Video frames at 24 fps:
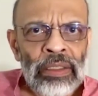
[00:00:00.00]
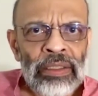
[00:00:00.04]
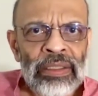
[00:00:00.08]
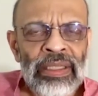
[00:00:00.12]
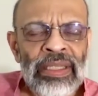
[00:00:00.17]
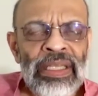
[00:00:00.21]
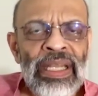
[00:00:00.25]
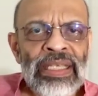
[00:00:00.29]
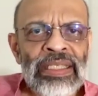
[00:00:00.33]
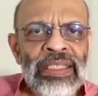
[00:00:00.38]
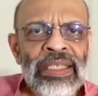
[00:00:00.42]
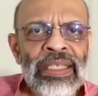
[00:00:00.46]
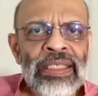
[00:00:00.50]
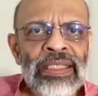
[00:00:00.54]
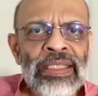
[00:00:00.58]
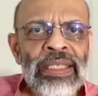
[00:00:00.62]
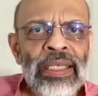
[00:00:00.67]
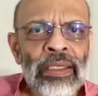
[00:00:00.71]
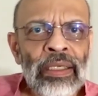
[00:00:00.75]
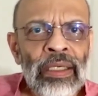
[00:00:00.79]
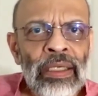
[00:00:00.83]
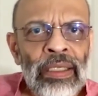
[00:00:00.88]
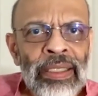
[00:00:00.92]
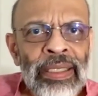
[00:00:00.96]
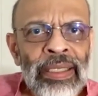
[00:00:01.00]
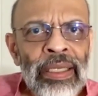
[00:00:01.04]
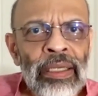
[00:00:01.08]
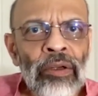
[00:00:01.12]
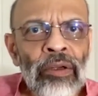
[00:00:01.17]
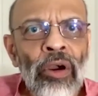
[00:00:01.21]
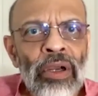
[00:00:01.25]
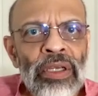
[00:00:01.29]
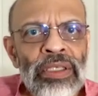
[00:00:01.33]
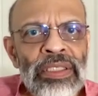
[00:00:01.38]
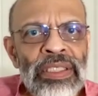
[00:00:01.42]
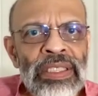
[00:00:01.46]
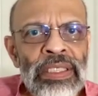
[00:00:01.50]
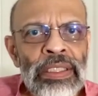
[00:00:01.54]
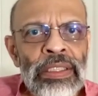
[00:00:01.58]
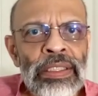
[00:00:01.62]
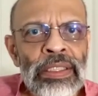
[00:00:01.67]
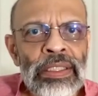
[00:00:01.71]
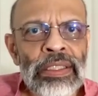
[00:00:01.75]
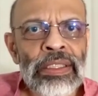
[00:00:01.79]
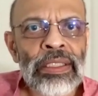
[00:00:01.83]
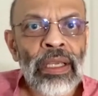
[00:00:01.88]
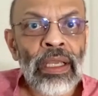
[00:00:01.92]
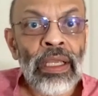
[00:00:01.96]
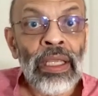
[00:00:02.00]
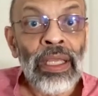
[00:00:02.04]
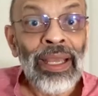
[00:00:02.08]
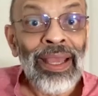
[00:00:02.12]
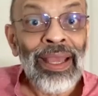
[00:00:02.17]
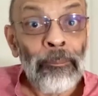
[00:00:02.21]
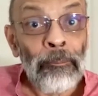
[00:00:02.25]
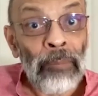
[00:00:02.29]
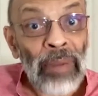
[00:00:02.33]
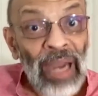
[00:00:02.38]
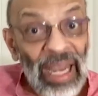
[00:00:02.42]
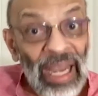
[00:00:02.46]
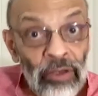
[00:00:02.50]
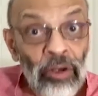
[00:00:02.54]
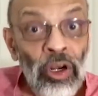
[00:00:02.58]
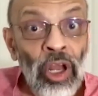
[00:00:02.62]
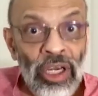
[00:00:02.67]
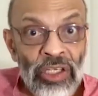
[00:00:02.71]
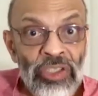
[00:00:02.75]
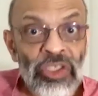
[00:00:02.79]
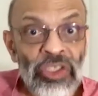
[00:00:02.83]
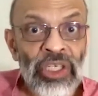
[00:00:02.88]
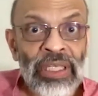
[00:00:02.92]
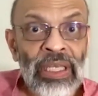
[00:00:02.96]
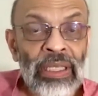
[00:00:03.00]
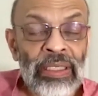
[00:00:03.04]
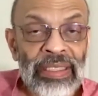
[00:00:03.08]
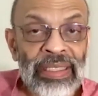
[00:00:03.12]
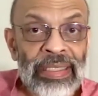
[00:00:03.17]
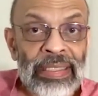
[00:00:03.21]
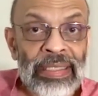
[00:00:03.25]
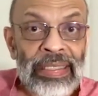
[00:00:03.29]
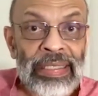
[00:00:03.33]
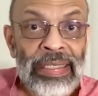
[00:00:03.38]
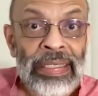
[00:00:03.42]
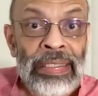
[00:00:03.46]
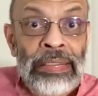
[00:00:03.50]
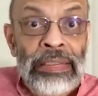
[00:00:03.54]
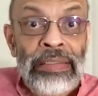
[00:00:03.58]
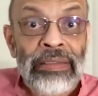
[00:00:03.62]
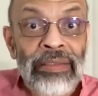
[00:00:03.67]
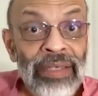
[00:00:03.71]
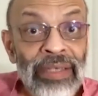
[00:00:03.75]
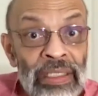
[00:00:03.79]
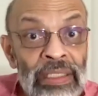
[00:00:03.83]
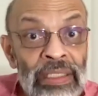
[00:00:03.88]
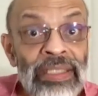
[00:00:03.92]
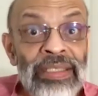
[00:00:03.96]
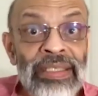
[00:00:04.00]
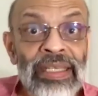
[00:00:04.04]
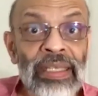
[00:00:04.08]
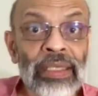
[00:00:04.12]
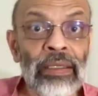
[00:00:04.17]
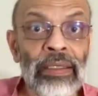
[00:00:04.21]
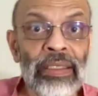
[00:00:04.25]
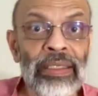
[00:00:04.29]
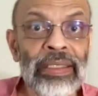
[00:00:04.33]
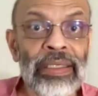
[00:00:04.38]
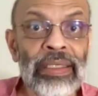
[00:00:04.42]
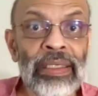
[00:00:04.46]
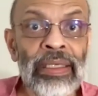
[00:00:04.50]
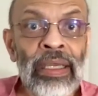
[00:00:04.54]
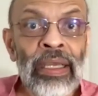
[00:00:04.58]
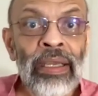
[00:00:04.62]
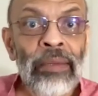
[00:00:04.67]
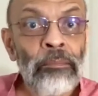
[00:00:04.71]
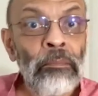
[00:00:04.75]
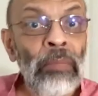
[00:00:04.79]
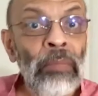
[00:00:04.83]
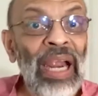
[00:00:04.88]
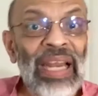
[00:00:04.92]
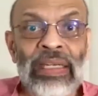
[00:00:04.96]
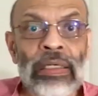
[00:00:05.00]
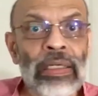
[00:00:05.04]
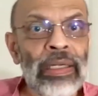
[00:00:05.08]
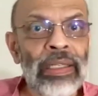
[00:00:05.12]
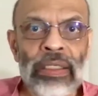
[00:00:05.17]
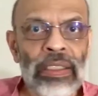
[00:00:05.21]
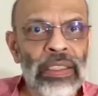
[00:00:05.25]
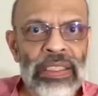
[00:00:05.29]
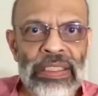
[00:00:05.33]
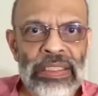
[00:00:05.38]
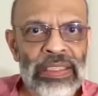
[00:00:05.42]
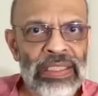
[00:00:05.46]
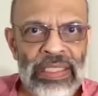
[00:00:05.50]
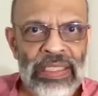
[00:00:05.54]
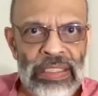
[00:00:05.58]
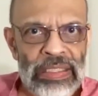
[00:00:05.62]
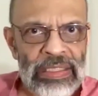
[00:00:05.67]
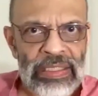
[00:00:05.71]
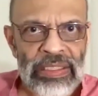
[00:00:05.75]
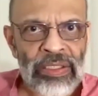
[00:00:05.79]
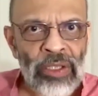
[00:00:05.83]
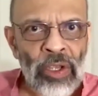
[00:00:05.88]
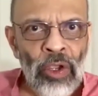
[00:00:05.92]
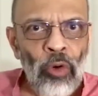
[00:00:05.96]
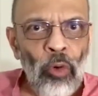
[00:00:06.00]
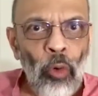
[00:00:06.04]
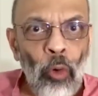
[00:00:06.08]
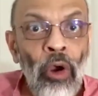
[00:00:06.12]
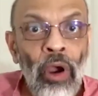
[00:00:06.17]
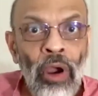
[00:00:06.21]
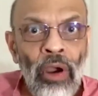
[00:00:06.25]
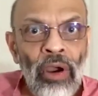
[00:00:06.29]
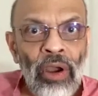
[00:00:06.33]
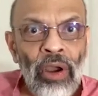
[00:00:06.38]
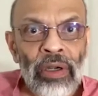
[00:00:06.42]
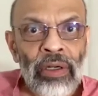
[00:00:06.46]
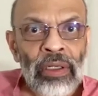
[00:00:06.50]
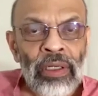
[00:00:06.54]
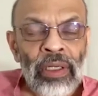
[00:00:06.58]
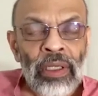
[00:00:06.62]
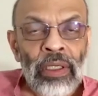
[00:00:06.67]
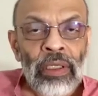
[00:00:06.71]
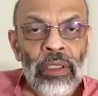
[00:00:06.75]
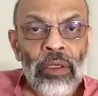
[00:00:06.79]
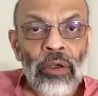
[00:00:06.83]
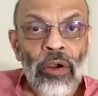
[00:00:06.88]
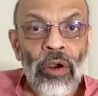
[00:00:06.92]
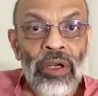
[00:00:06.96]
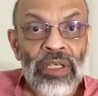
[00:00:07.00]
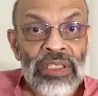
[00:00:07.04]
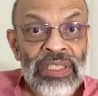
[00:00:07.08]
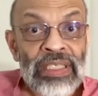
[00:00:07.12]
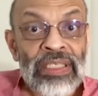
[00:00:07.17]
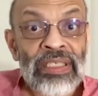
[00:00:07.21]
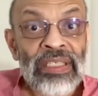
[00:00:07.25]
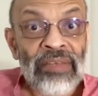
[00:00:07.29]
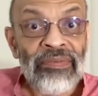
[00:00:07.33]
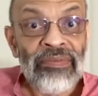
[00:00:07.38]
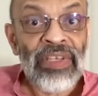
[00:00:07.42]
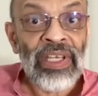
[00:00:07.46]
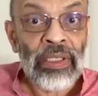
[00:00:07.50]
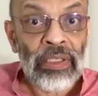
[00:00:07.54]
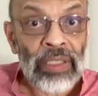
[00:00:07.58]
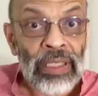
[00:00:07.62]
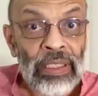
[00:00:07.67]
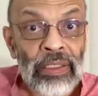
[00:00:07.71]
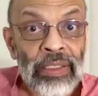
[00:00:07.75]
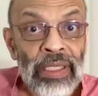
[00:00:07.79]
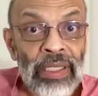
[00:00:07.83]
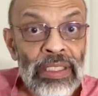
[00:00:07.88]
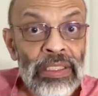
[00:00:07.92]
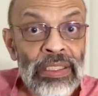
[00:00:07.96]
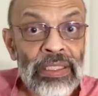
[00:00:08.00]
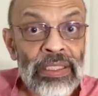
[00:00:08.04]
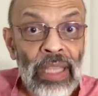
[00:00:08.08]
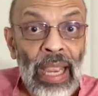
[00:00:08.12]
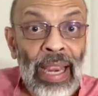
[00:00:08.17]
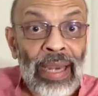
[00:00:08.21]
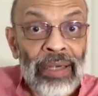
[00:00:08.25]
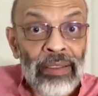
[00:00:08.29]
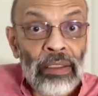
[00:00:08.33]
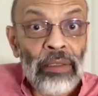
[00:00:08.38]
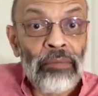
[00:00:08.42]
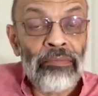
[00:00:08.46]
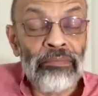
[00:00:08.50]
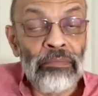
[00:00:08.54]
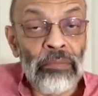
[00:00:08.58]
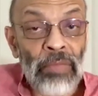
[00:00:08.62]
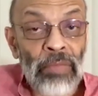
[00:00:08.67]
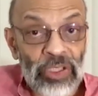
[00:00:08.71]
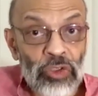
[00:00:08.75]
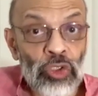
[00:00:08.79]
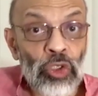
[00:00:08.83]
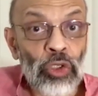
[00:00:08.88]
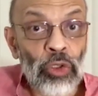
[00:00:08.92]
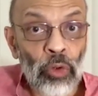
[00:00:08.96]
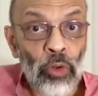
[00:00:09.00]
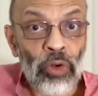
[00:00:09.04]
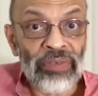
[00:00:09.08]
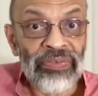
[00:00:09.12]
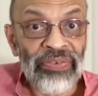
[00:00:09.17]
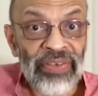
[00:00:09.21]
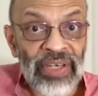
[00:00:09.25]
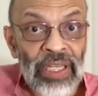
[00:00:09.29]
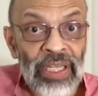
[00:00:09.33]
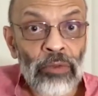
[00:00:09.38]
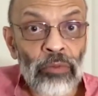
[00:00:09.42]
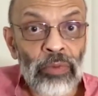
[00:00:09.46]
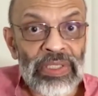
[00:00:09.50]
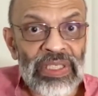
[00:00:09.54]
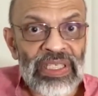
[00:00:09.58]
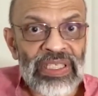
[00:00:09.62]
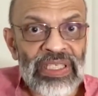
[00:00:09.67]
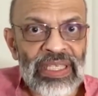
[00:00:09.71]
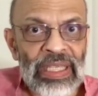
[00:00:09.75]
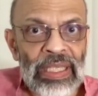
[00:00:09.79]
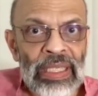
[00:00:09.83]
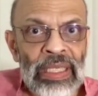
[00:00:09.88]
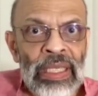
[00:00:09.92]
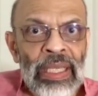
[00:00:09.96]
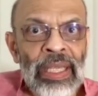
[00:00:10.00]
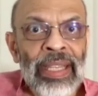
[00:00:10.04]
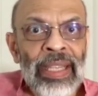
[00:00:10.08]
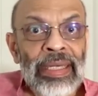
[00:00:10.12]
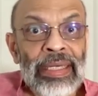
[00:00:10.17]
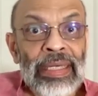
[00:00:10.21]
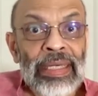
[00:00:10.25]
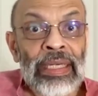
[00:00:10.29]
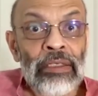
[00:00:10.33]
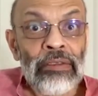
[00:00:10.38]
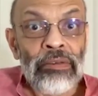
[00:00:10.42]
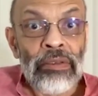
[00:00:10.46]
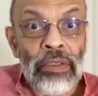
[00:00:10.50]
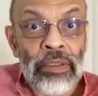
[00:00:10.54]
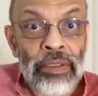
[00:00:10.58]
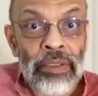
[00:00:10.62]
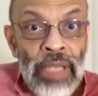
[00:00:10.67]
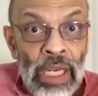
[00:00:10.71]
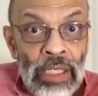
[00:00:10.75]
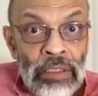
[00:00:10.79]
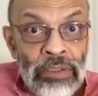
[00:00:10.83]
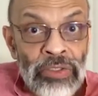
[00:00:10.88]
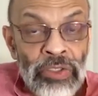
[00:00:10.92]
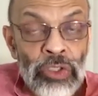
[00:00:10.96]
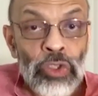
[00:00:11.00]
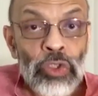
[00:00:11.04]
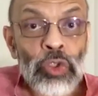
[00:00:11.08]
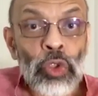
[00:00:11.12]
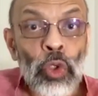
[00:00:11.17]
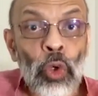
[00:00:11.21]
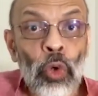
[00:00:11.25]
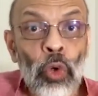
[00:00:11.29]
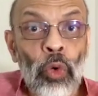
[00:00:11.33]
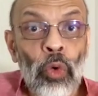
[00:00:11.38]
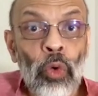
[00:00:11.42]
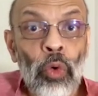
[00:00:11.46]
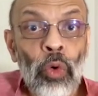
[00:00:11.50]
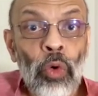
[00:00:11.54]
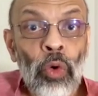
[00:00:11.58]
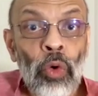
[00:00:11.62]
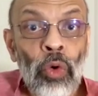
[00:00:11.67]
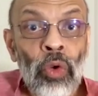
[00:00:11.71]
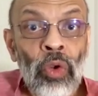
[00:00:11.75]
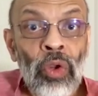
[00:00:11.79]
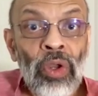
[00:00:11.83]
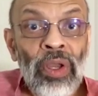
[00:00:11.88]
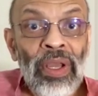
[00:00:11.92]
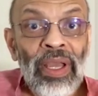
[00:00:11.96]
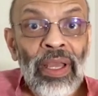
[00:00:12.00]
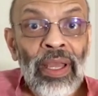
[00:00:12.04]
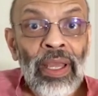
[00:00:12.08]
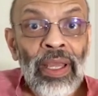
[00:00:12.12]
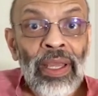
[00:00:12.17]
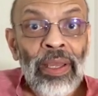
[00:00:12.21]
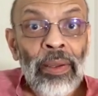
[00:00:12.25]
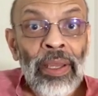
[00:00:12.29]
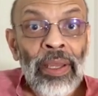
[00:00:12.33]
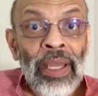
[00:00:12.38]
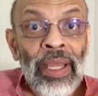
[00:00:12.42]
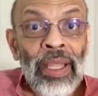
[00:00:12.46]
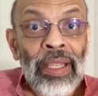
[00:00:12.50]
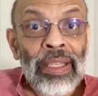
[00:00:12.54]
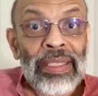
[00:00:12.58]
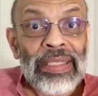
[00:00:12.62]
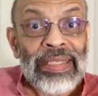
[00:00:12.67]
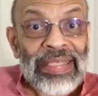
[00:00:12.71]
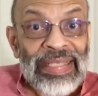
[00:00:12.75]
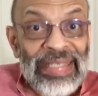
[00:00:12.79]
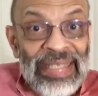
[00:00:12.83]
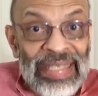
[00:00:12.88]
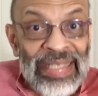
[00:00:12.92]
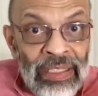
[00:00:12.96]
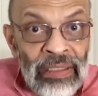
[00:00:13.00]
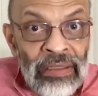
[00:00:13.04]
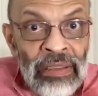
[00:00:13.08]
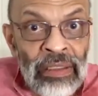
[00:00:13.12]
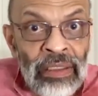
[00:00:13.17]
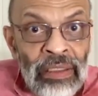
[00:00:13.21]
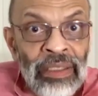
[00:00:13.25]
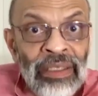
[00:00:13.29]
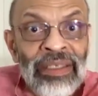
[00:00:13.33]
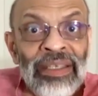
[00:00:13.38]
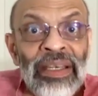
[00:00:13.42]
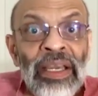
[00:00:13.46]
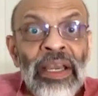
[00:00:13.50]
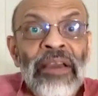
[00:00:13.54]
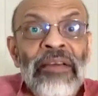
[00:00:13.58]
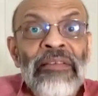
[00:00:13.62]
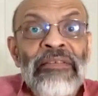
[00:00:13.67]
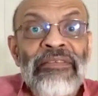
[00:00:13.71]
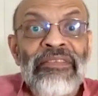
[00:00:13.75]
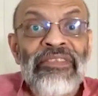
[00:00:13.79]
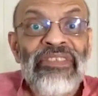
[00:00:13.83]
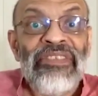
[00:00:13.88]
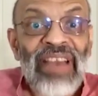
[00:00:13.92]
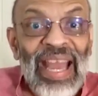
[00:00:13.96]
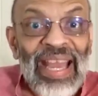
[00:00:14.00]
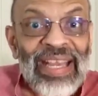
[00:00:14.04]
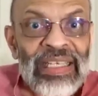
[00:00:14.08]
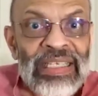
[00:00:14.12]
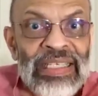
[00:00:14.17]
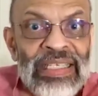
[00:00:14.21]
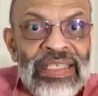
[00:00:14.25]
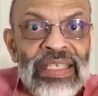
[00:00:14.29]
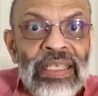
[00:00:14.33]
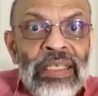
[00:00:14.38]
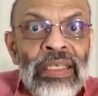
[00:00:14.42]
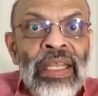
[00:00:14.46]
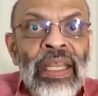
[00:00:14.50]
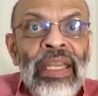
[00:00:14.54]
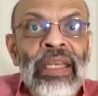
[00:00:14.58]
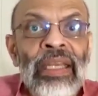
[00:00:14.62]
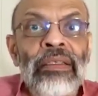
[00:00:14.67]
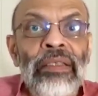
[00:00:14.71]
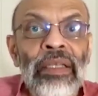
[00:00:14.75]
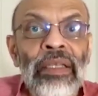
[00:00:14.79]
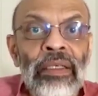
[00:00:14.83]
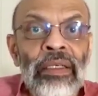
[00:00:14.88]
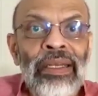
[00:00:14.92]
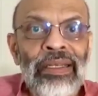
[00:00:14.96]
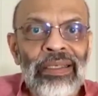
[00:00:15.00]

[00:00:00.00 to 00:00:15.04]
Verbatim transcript: necessarily causes biologically, intrinsically milder disease or causes severe illness at a much lower frequency. It does so in vaccinated